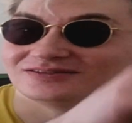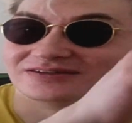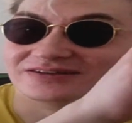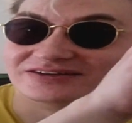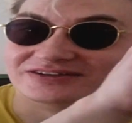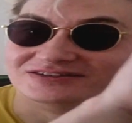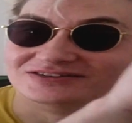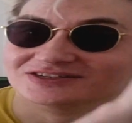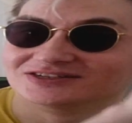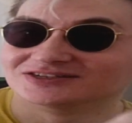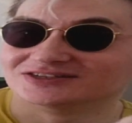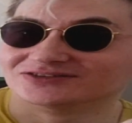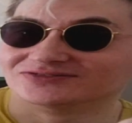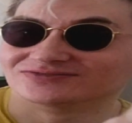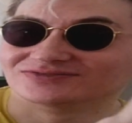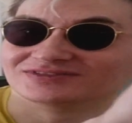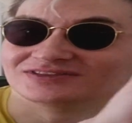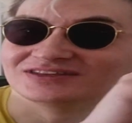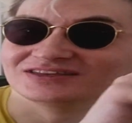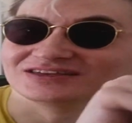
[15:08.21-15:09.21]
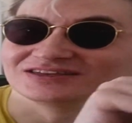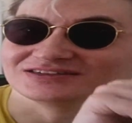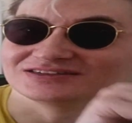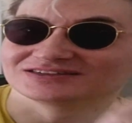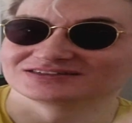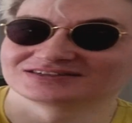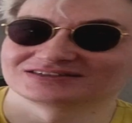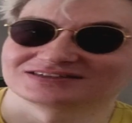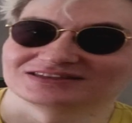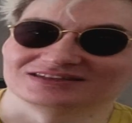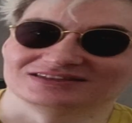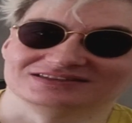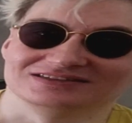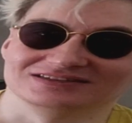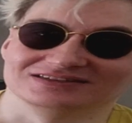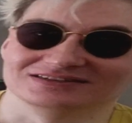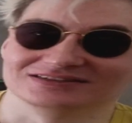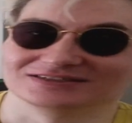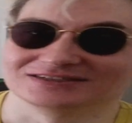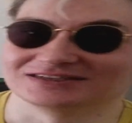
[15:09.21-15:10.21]
list of things that
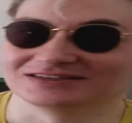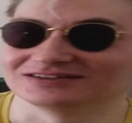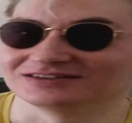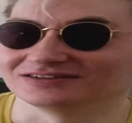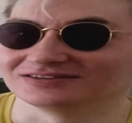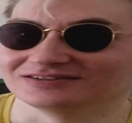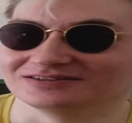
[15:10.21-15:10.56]
he's